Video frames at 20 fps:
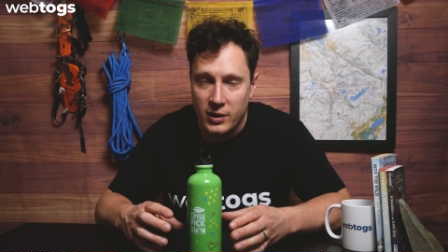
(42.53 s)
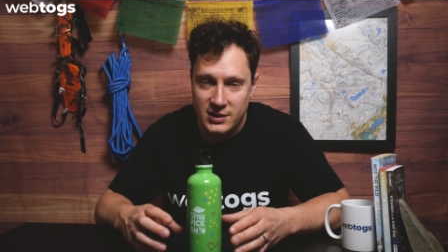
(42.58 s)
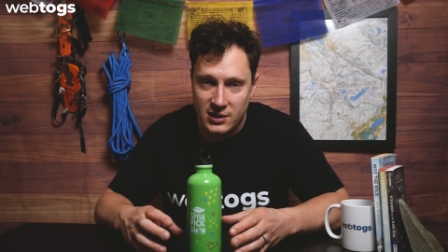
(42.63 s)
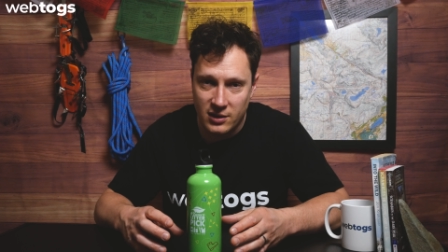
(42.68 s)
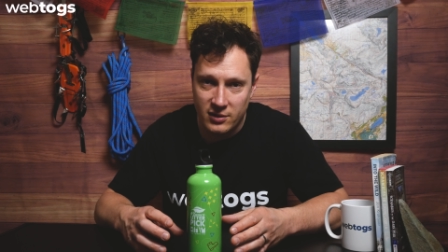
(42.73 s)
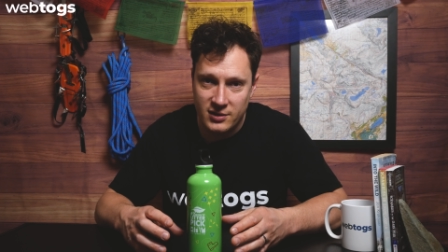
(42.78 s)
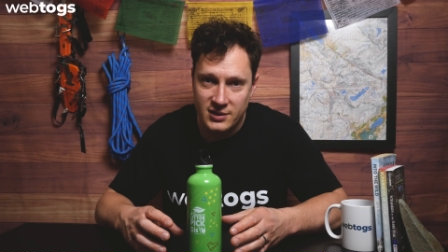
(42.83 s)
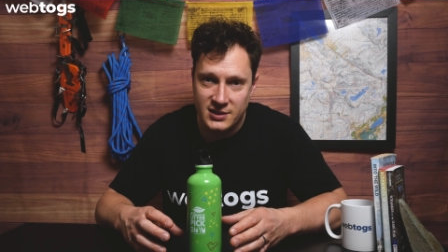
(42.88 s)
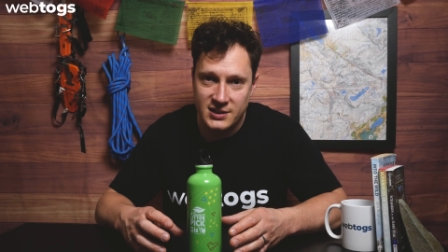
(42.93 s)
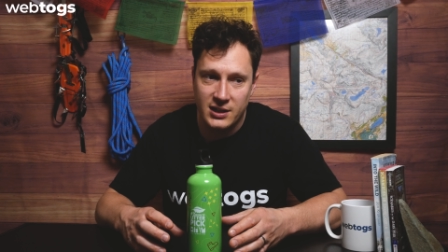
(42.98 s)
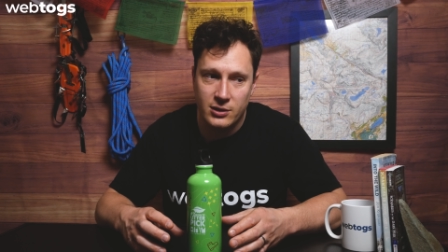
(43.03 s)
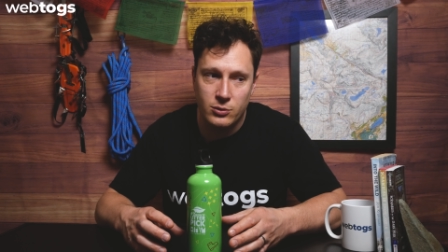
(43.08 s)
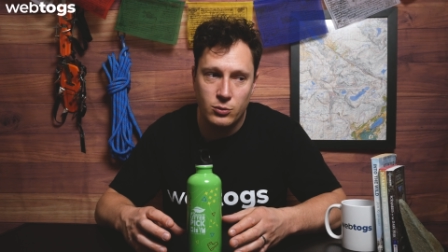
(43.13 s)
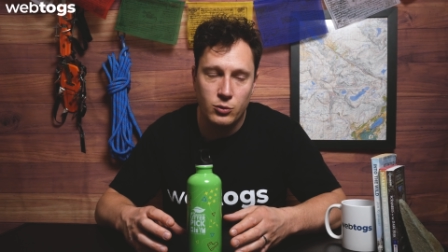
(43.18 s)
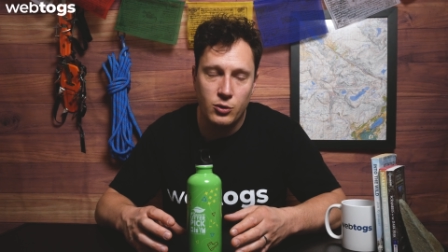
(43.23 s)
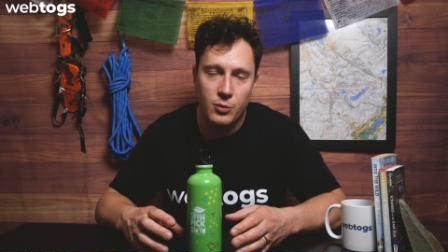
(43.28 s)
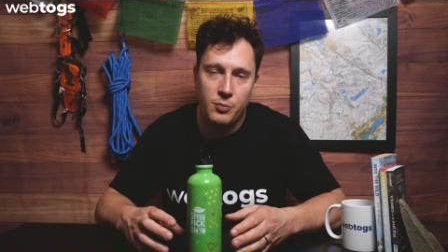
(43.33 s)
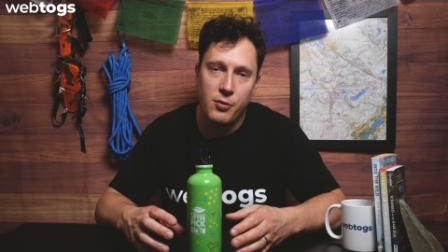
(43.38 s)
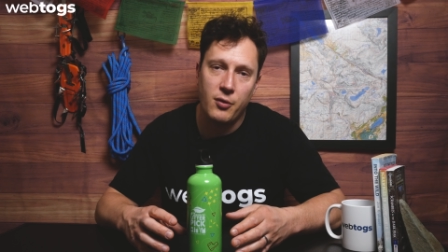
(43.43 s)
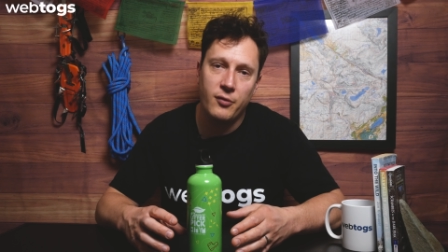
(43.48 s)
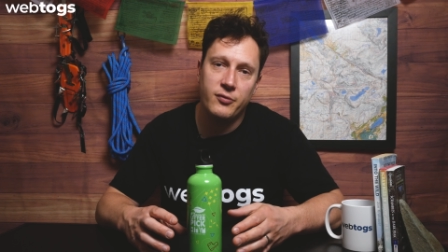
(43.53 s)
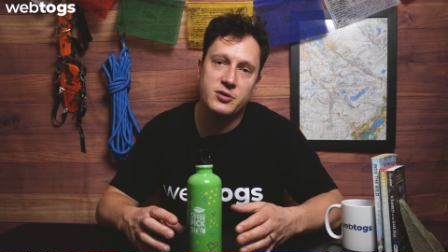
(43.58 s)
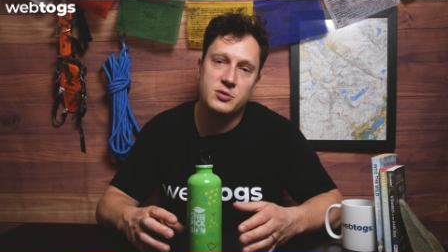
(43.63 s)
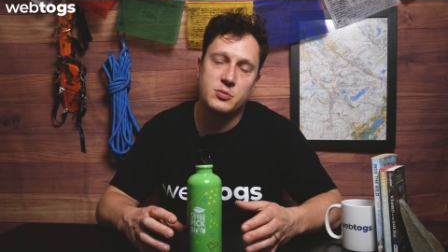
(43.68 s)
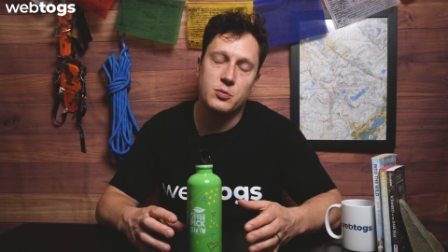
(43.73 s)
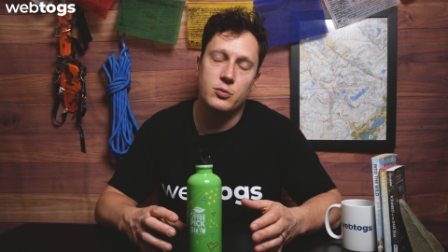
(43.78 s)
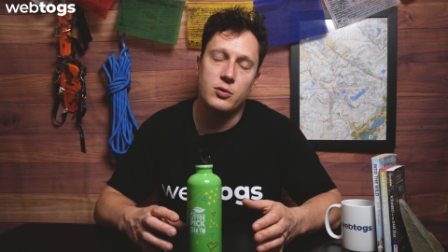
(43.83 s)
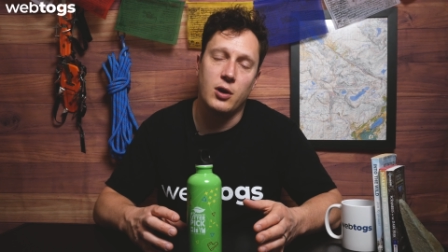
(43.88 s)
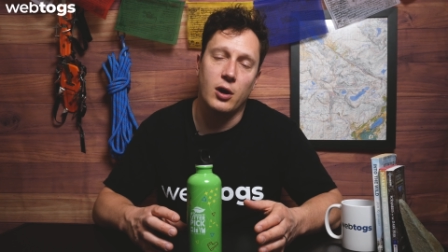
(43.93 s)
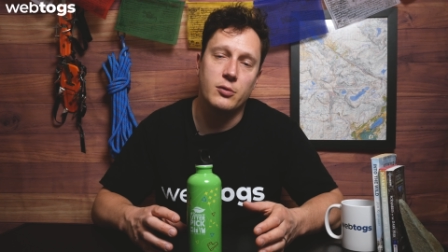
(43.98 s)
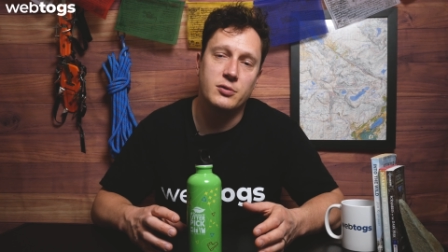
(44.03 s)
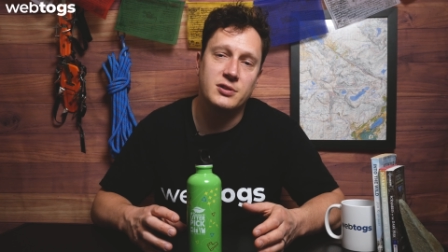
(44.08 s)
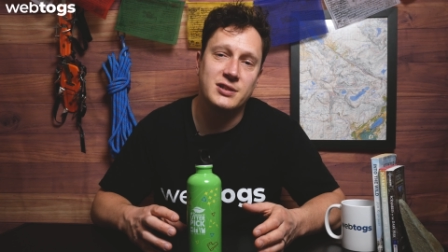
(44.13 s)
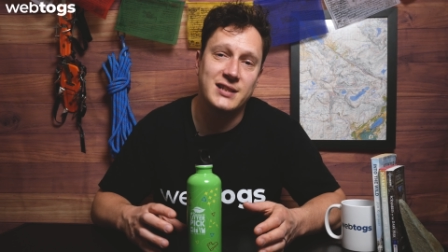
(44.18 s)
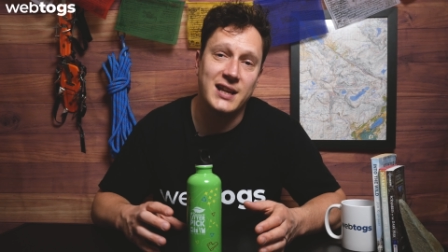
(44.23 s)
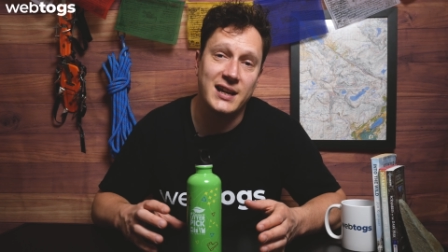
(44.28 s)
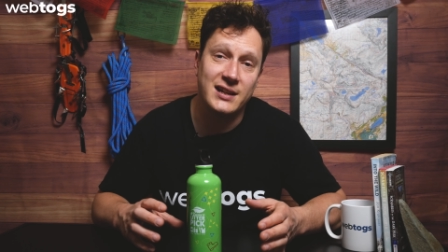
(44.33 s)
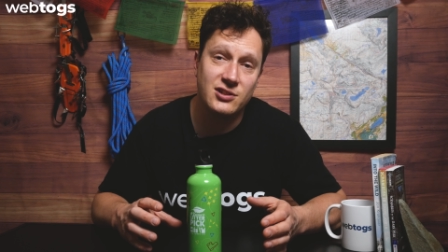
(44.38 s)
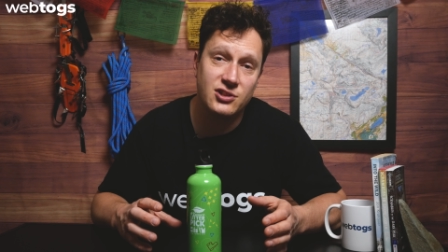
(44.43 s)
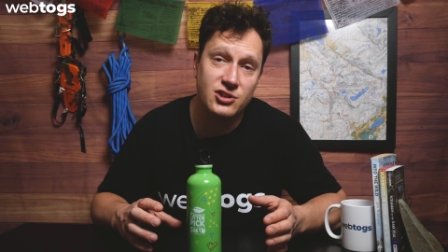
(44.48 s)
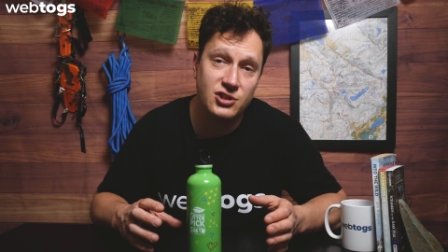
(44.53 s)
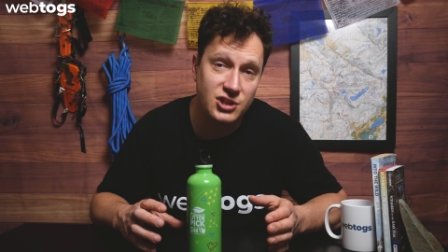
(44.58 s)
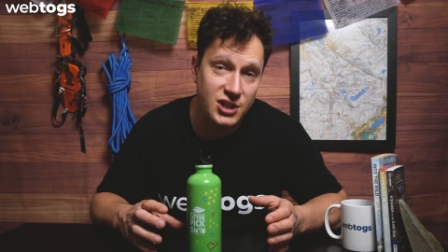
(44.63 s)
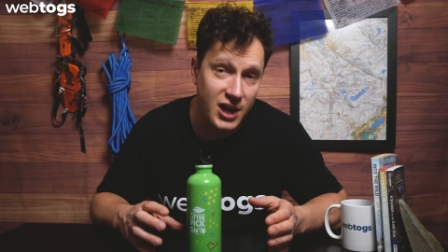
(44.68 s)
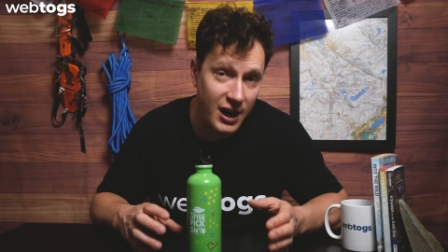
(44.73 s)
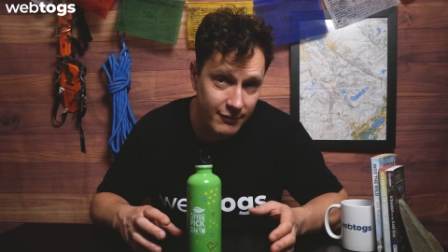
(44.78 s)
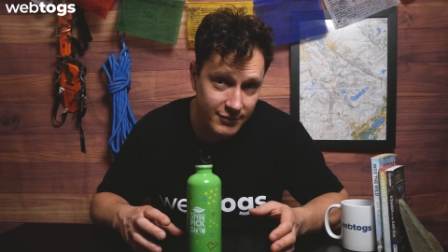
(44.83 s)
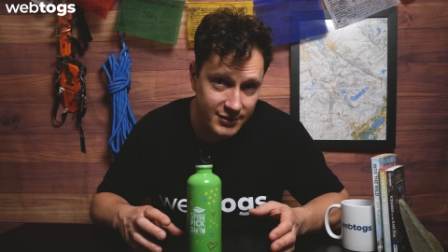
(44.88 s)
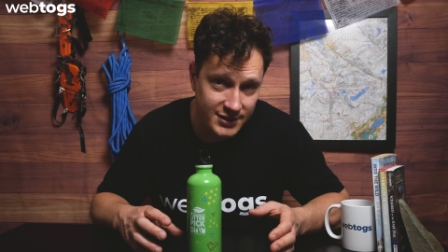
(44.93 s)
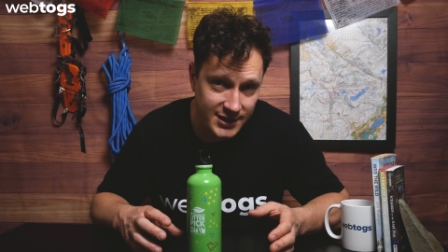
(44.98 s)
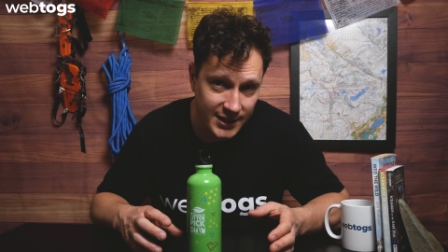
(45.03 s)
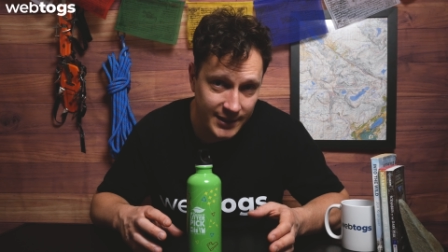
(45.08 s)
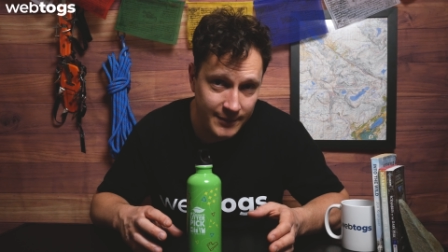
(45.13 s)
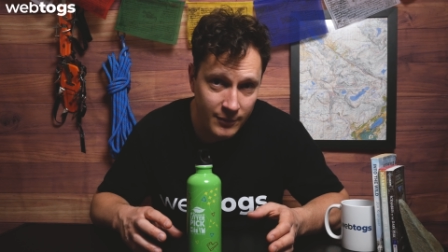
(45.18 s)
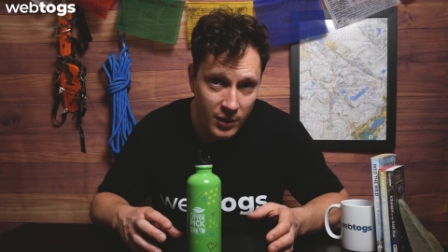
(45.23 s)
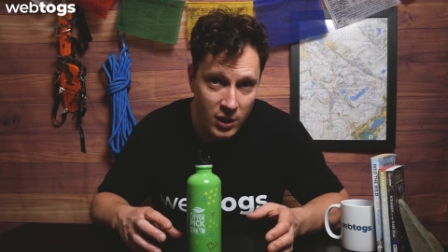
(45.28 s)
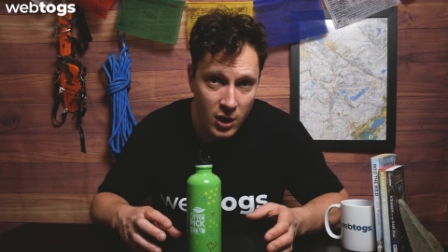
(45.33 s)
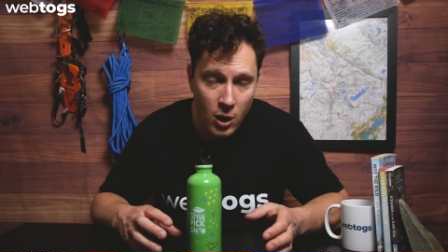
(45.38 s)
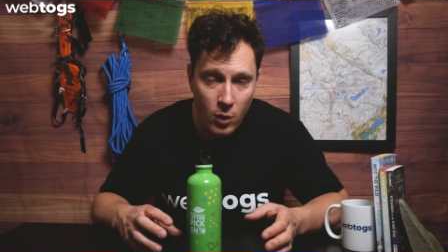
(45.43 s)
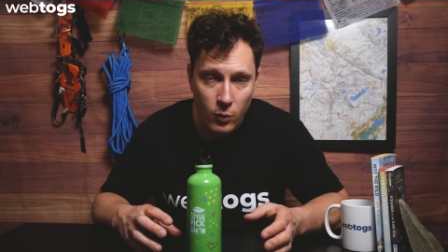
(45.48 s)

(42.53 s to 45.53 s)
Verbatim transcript: and like I said, all the profits will go to that charity,